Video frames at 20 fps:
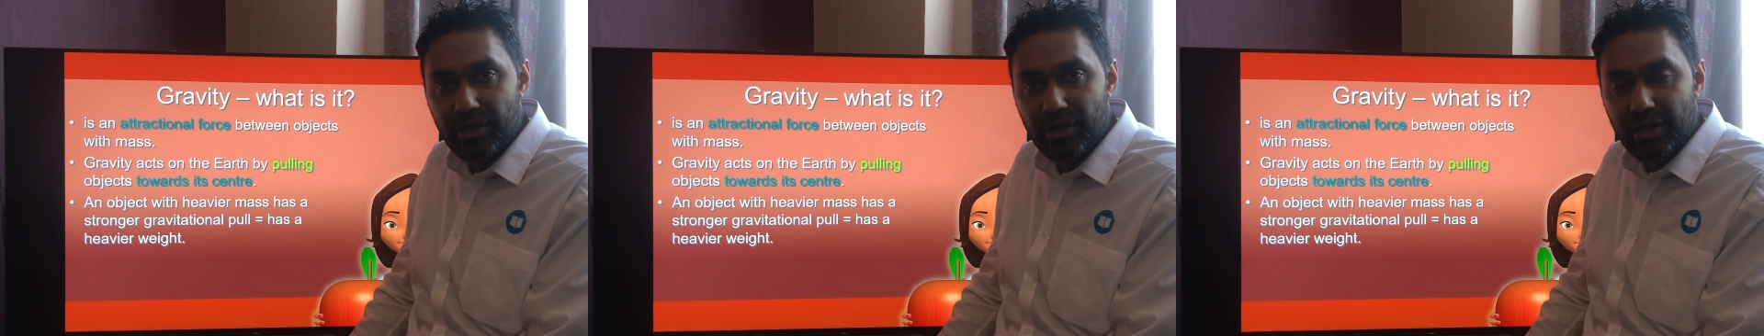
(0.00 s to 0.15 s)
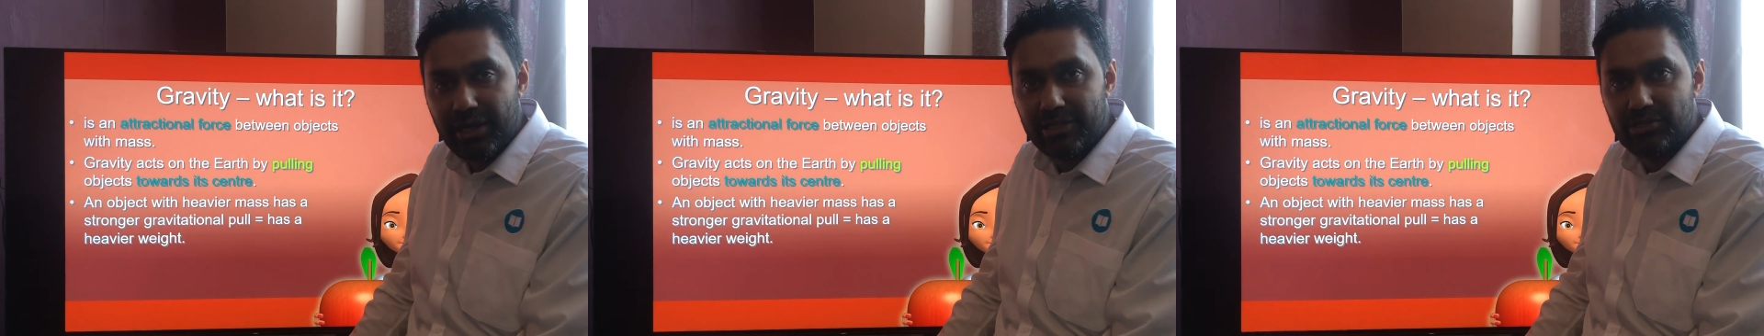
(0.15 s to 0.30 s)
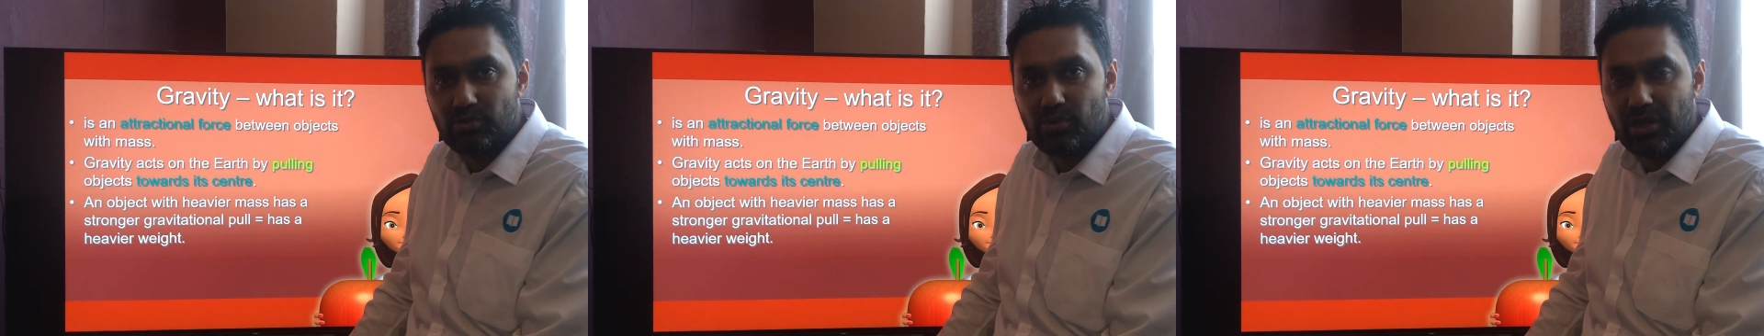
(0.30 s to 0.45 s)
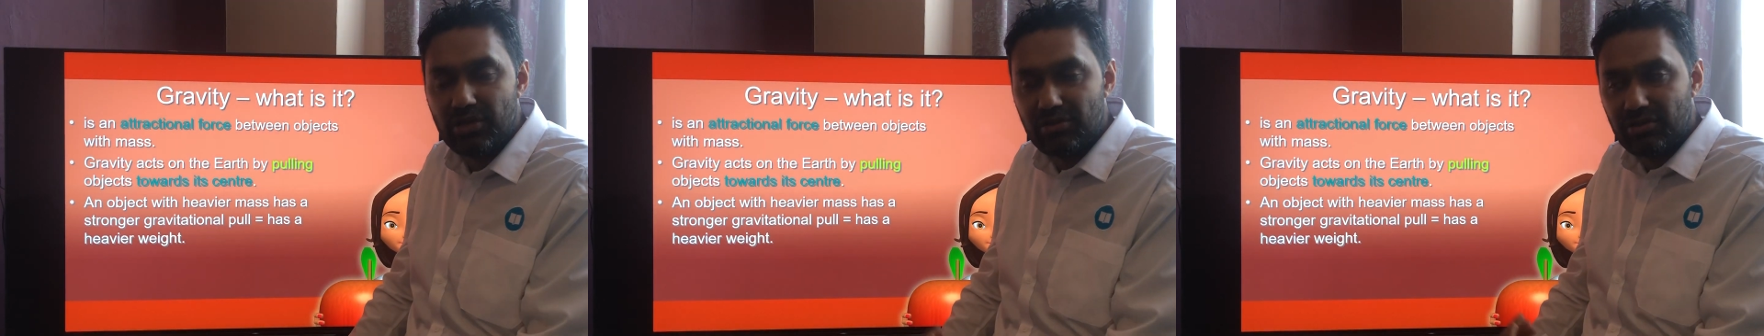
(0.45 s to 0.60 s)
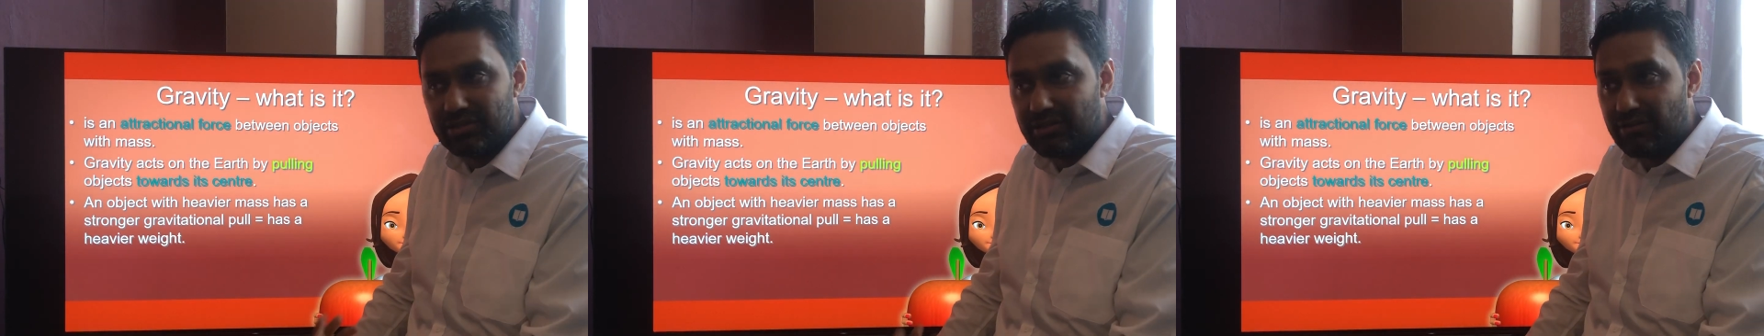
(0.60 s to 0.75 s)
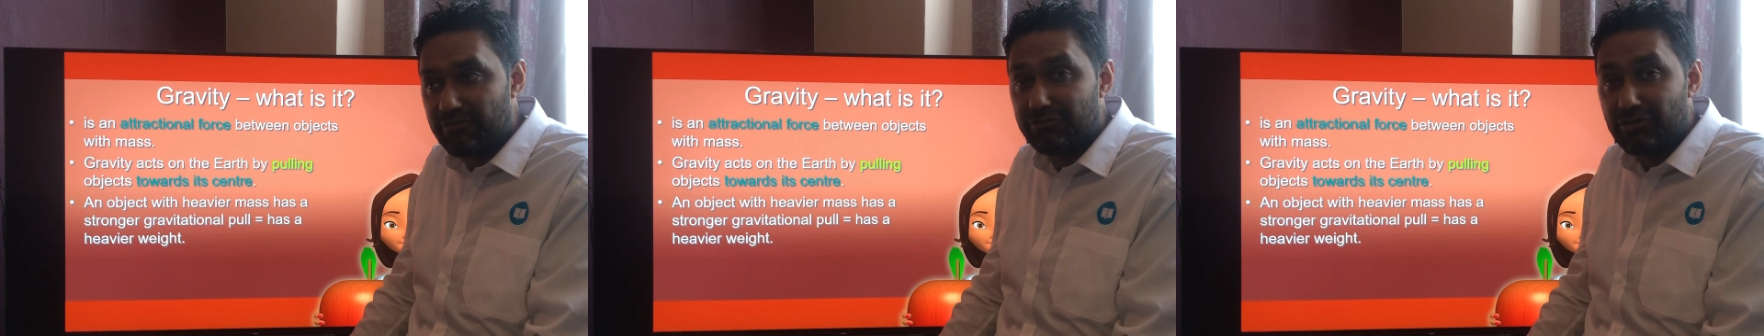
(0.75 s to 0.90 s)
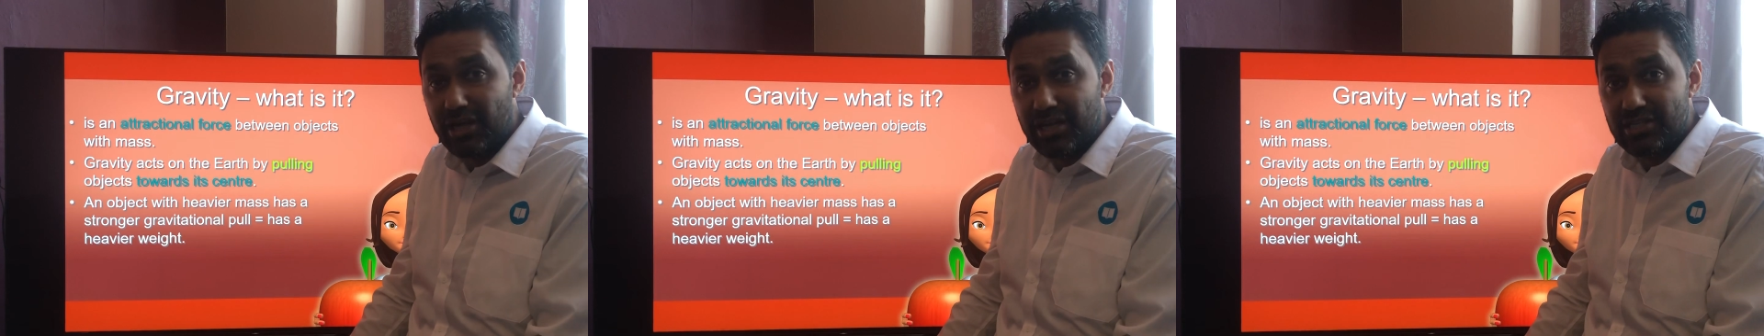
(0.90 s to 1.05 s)
Hence why you got that
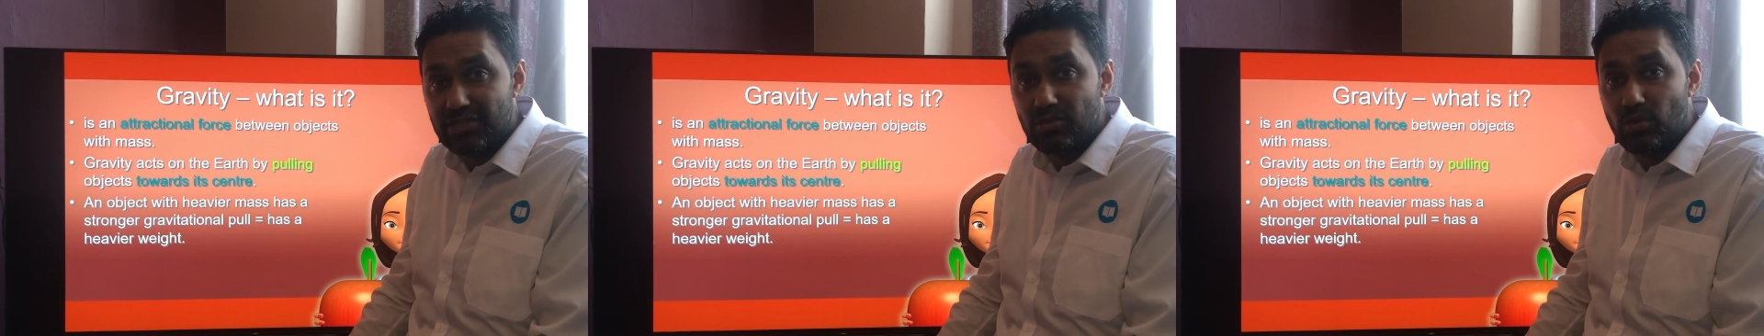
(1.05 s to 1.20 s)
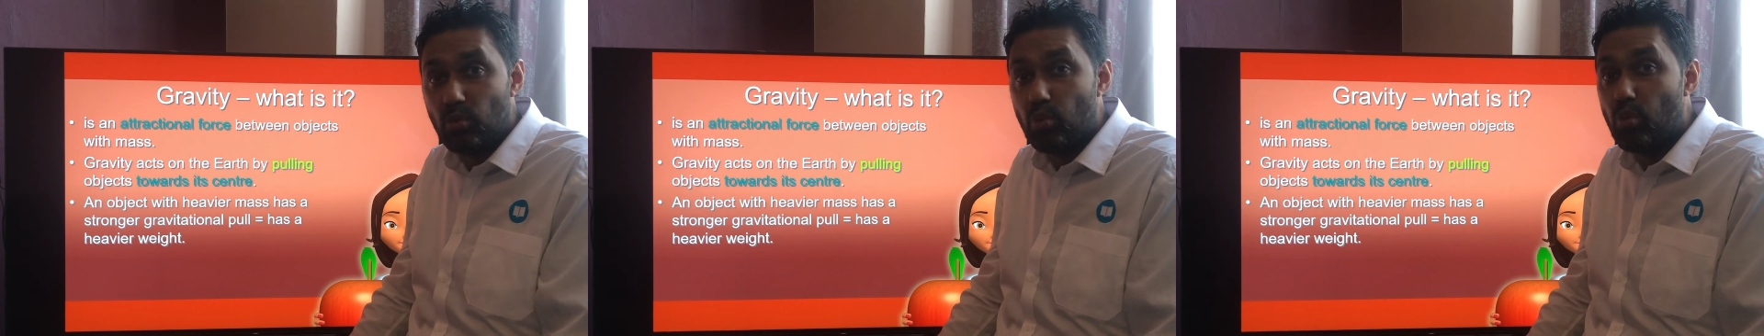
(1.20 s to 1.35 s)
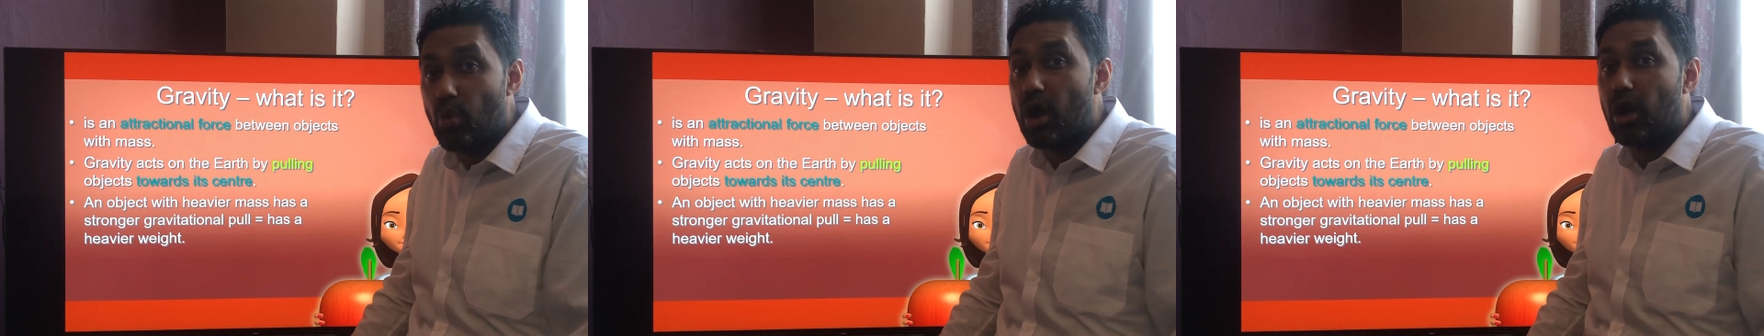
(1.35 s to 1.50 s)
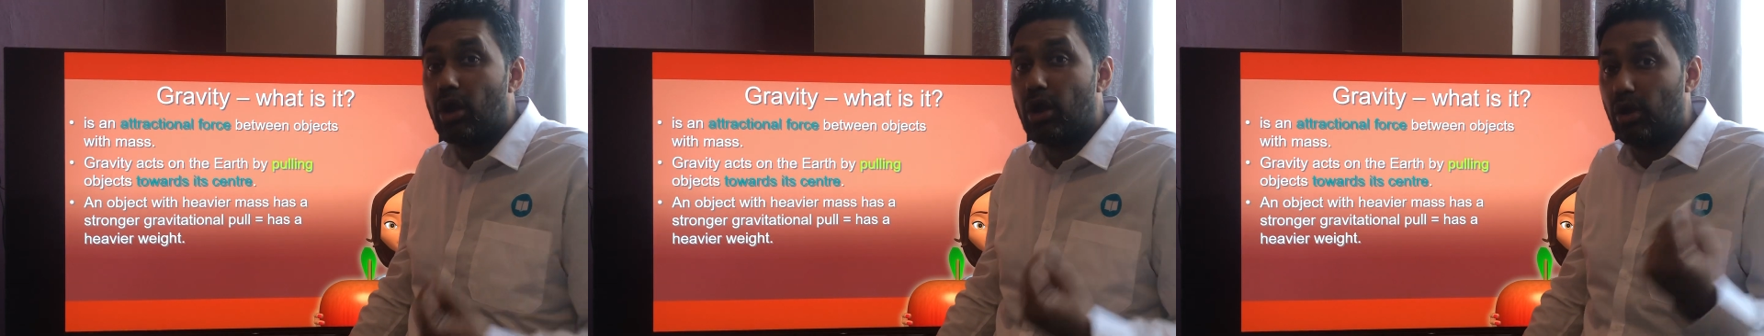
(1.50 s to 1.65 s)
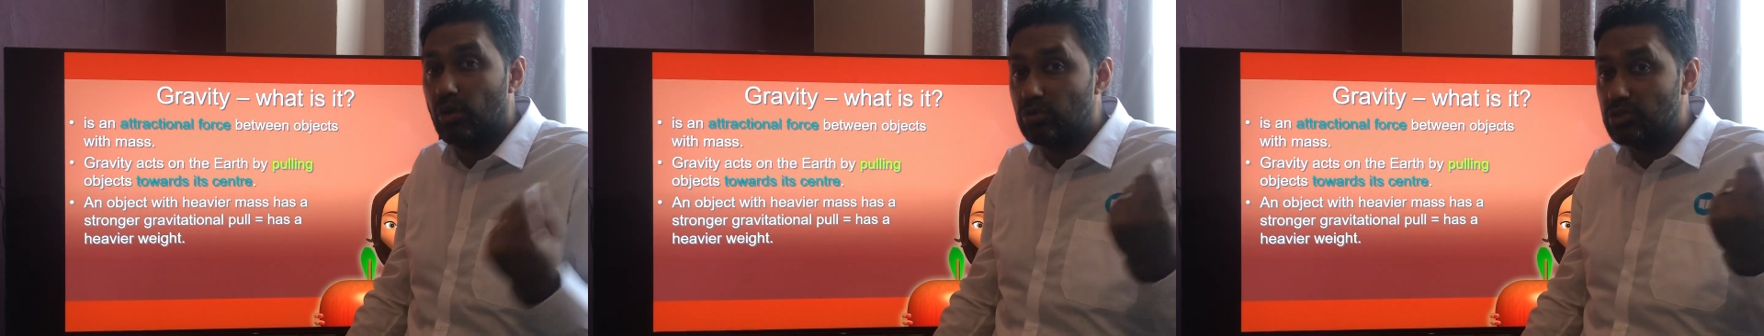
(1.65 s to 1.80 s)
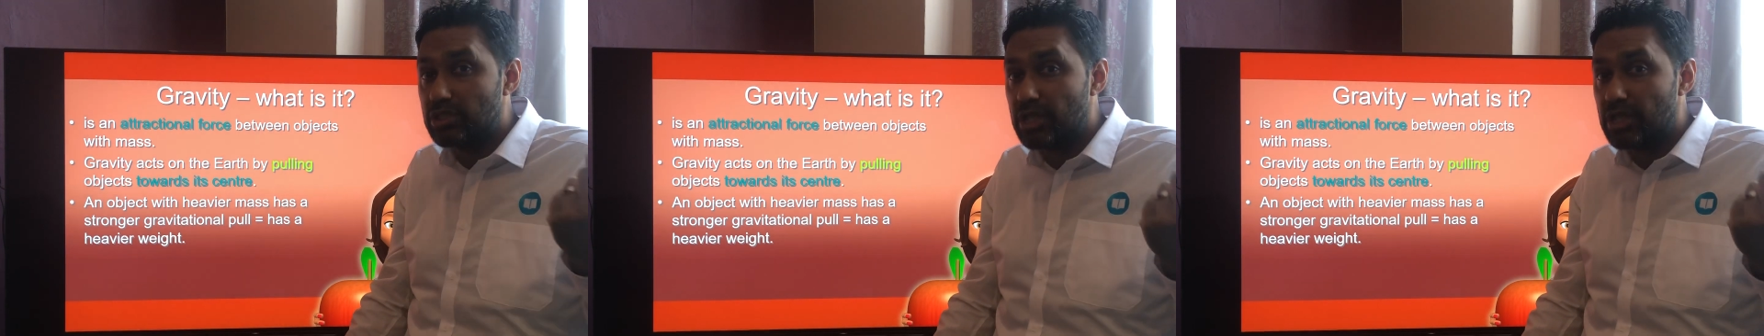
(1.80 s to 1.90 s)
phrase, what goes